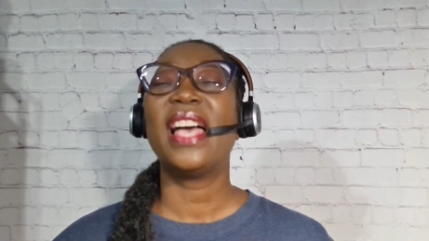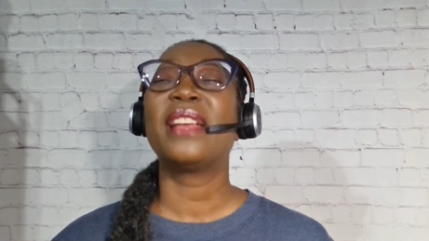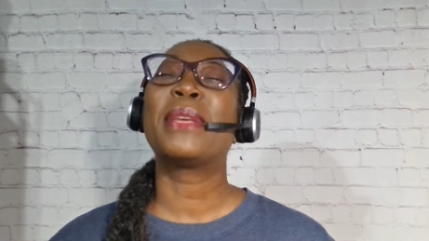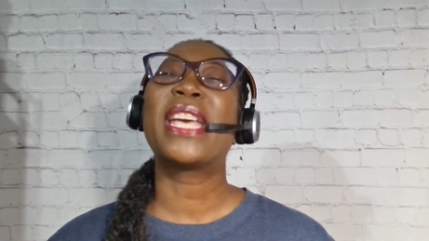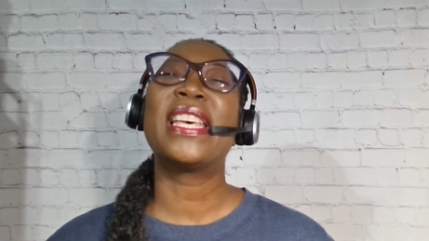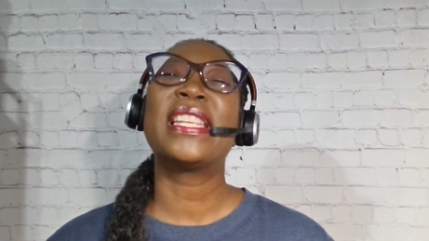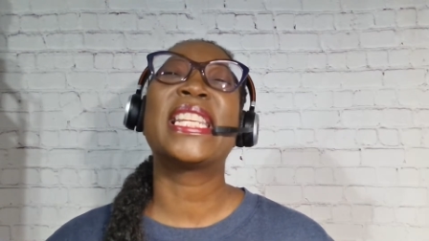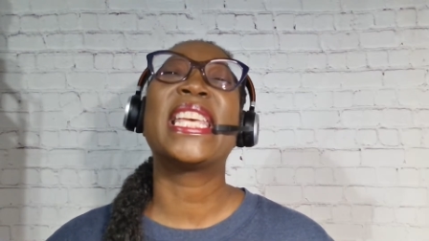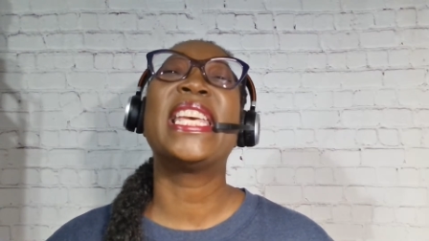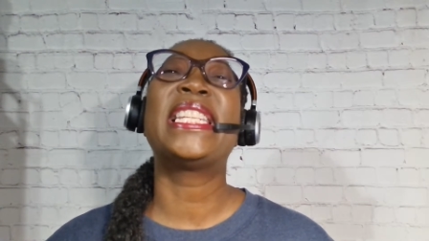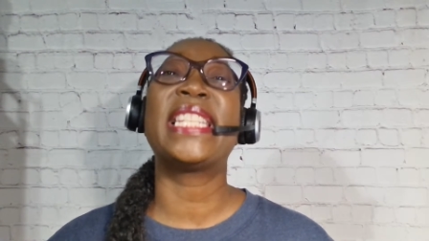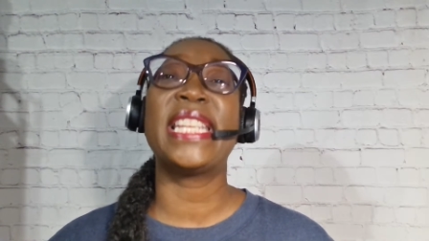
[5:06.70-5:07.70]
Because
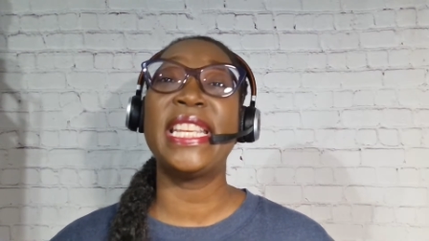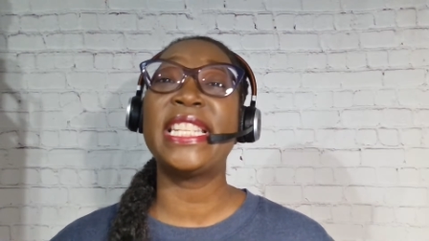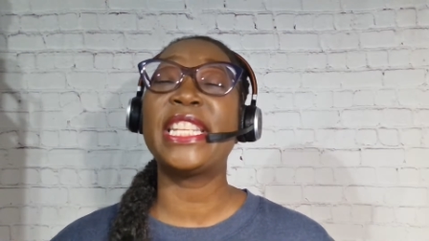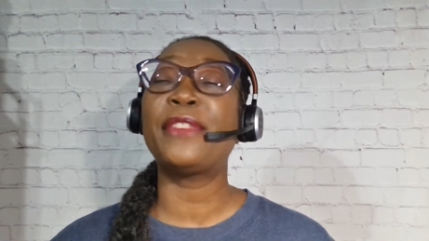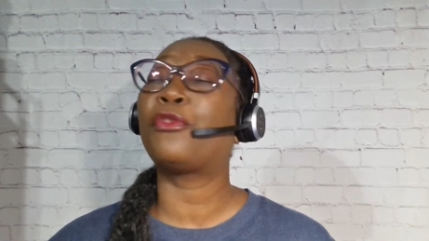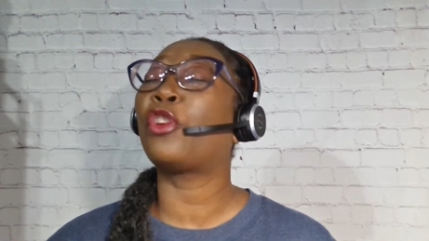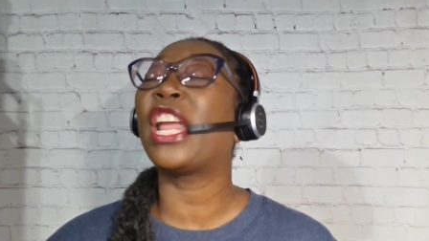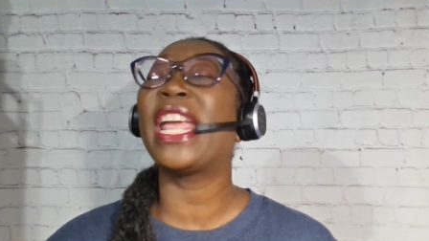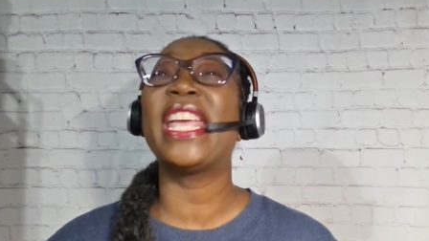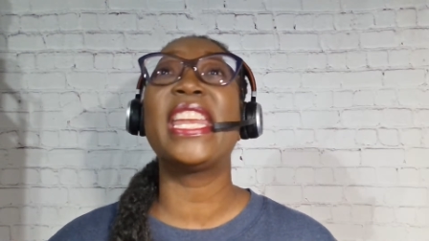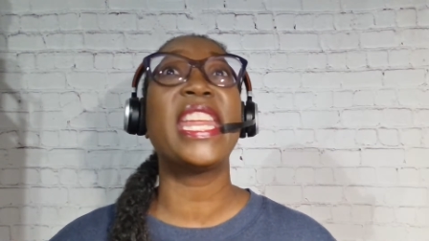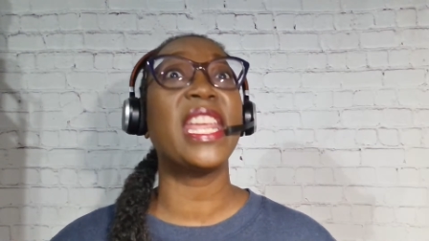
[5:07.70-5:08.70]
it's easy for
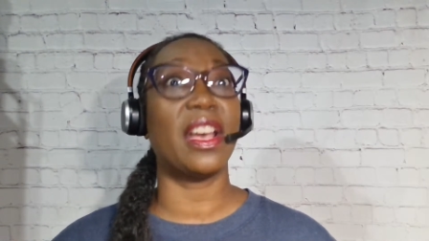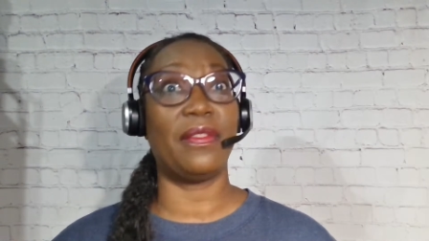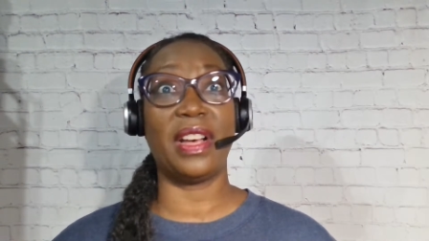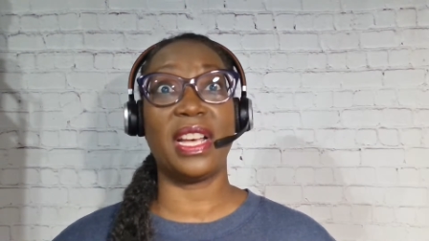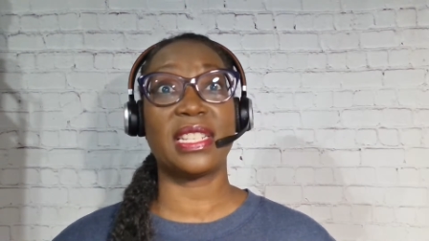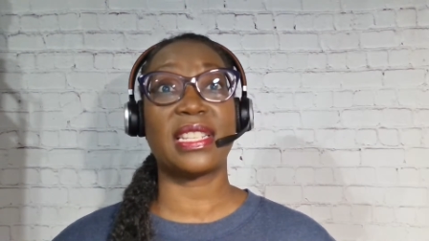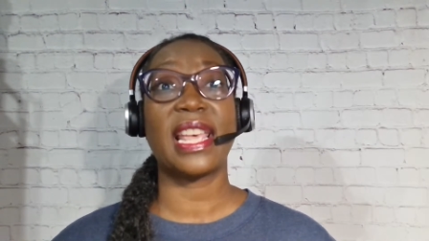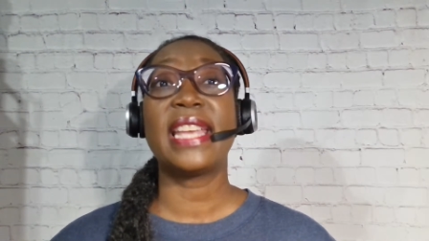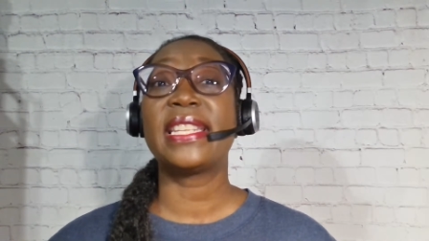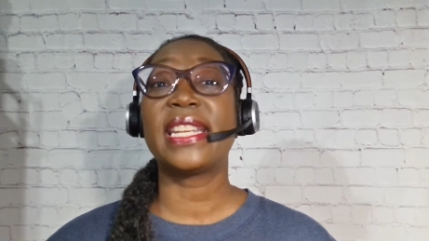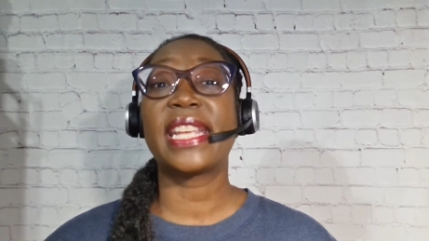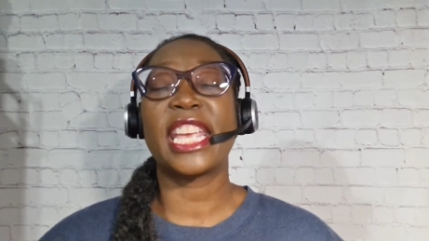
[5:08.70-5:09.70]
any of us
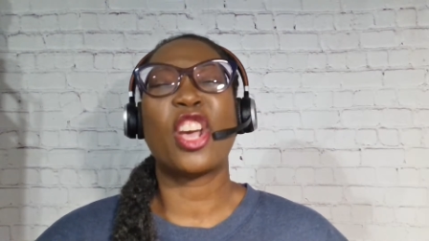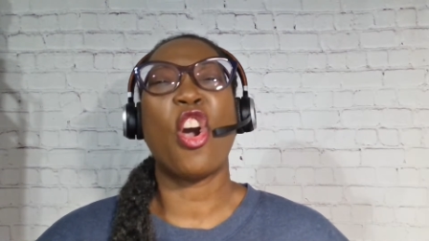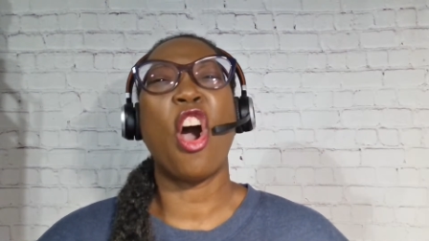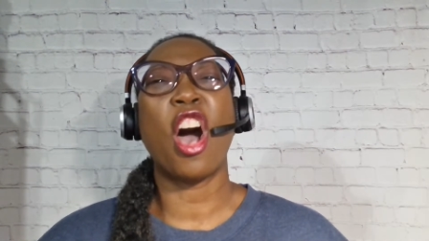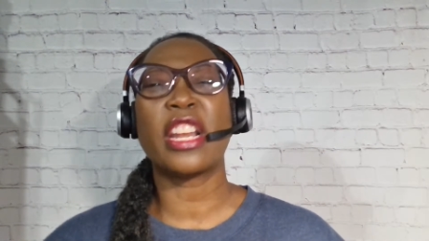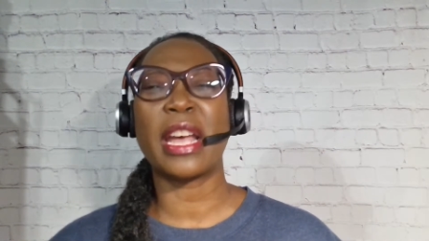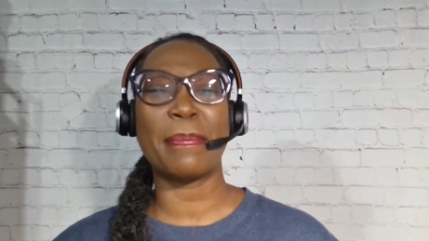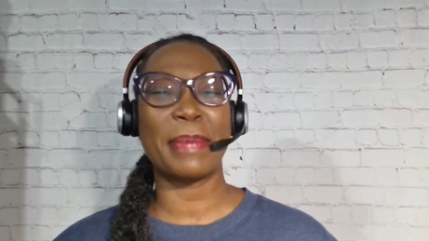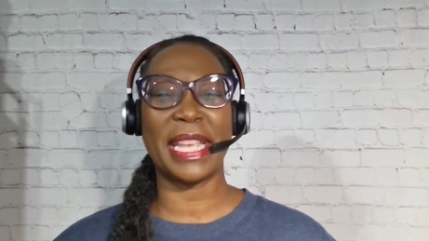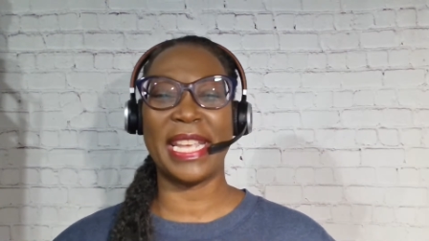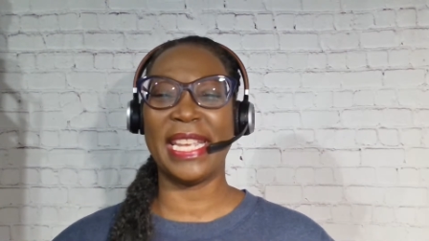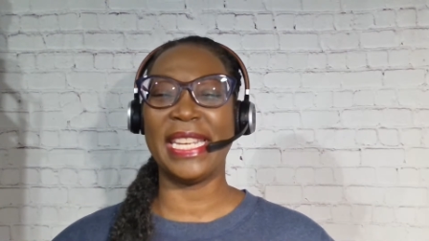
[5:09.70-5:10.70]
to get caught up
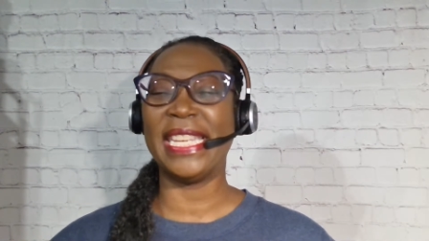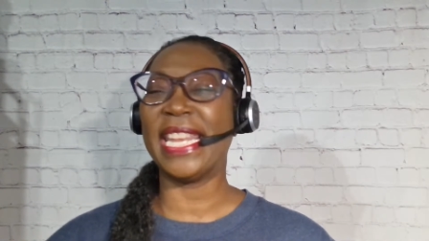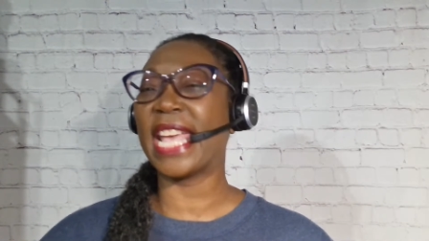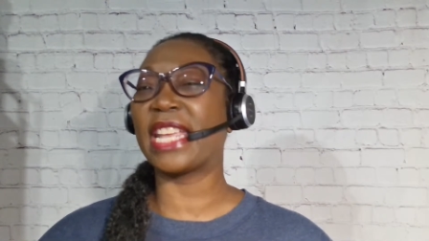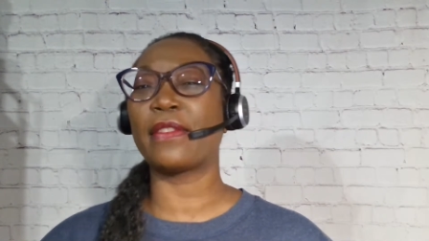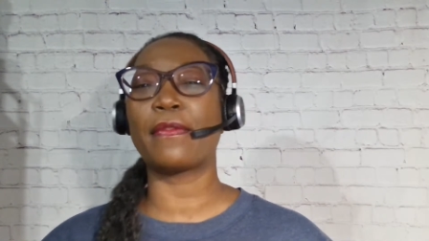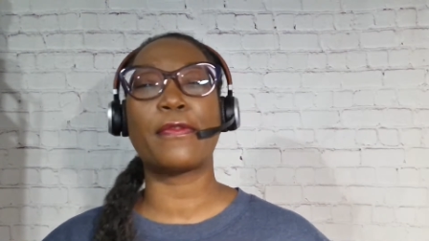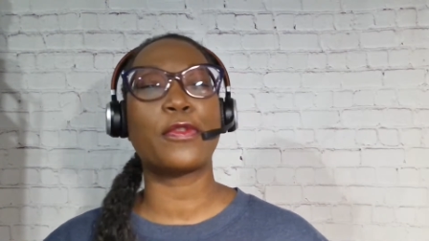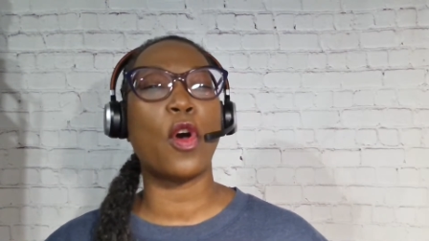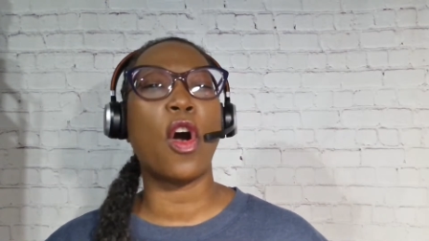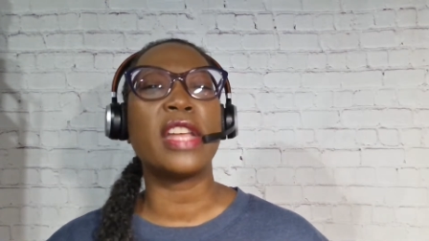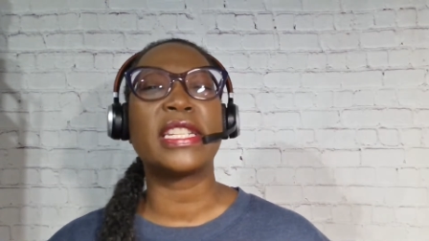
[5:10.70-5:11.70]
in negative
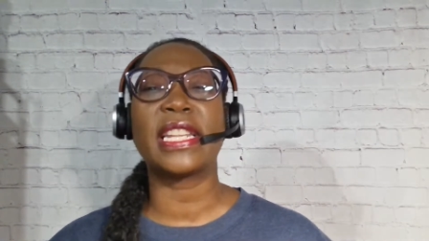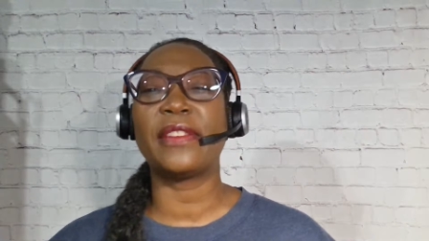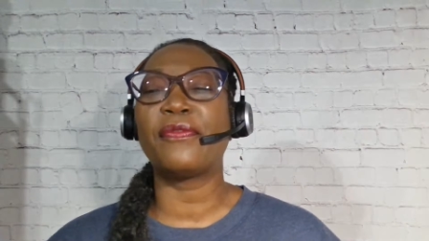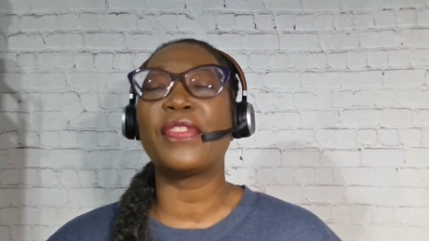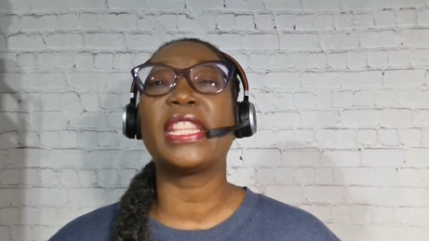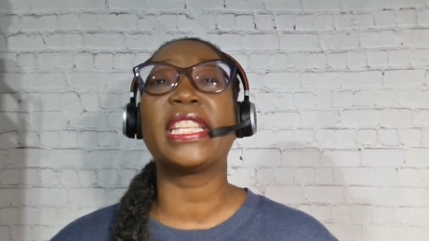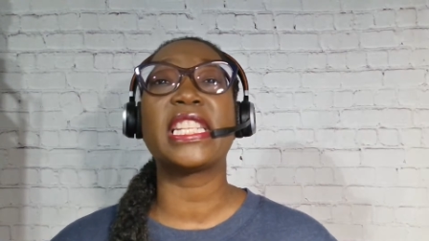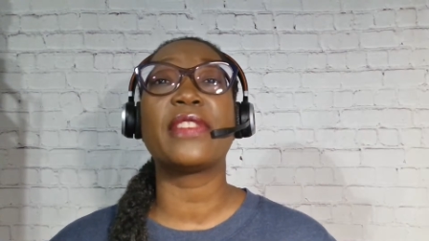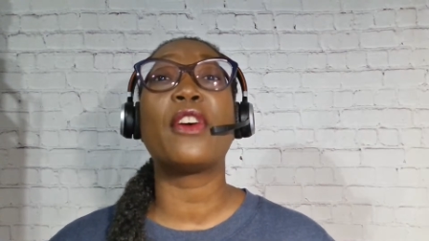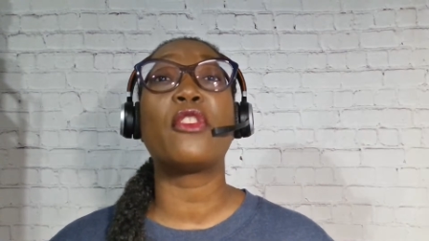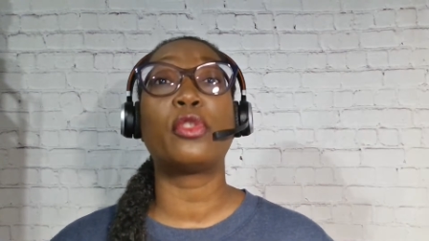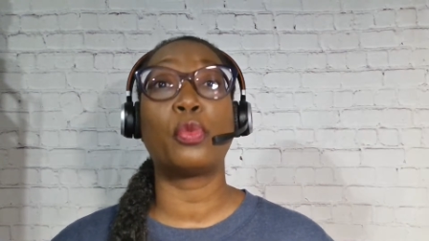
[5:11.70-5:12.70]
thoughts and feelings of
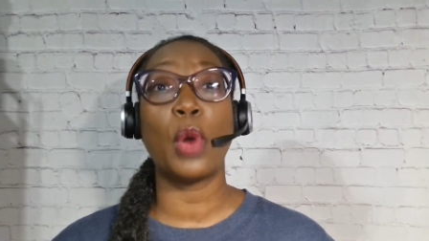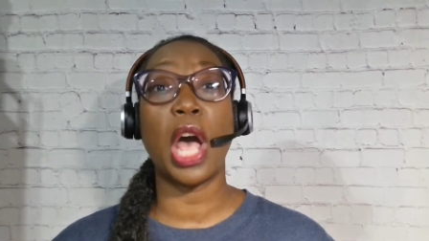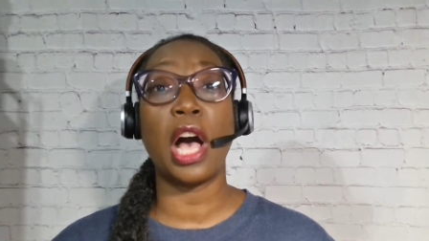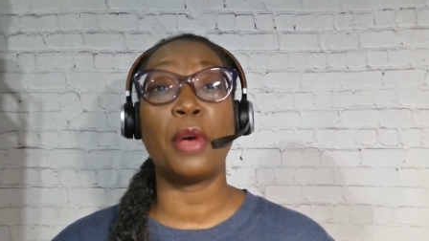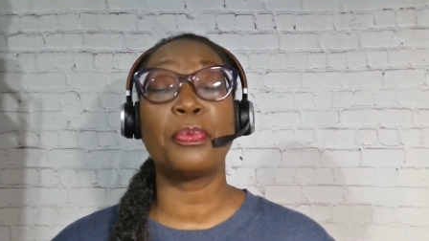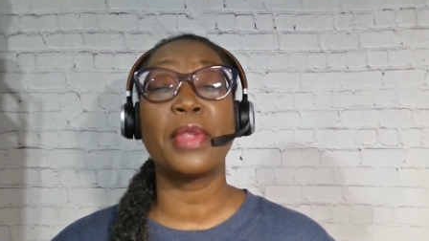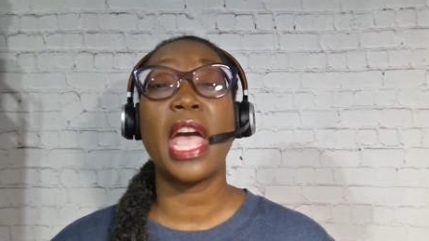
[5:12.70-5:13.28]
overwhelm.